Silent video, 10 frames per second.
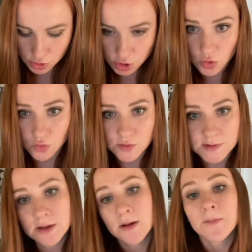
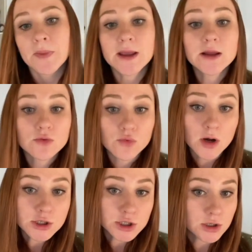Jones. In
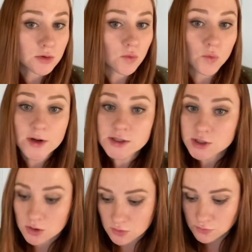Russian, we
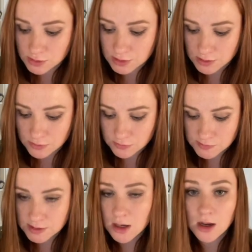don't
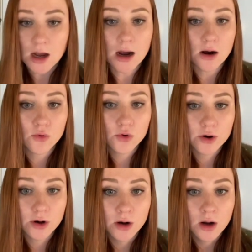use
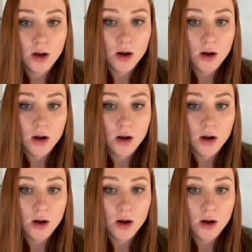our